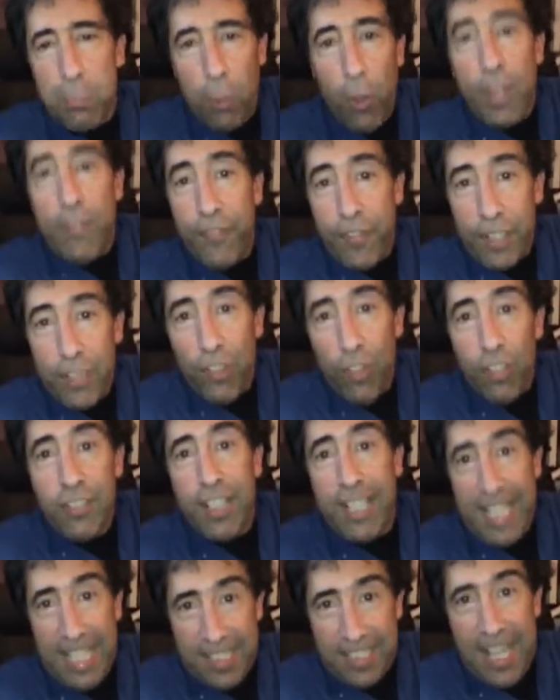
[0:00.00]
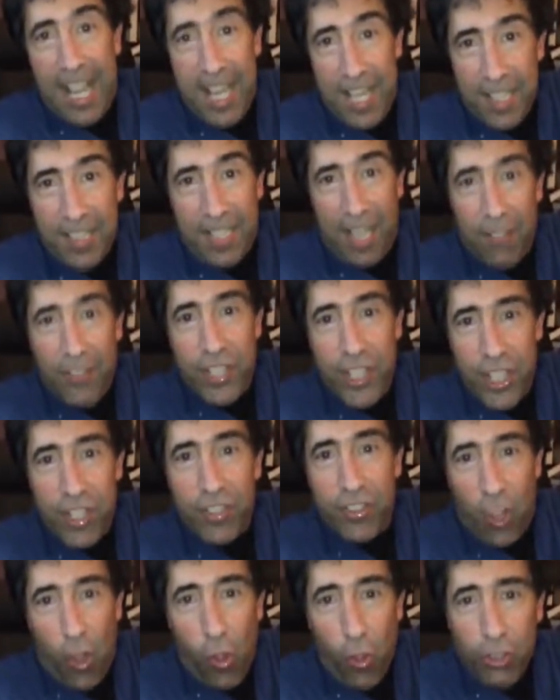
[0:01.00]
boyfriend looks like? He's 87
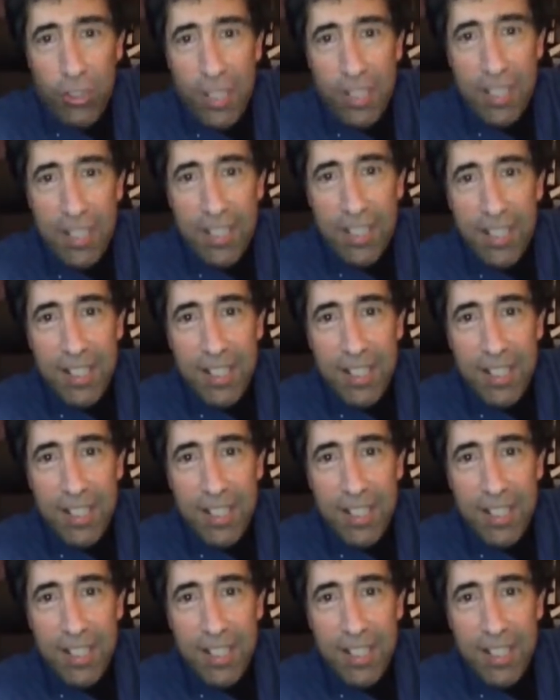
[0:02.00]
years old?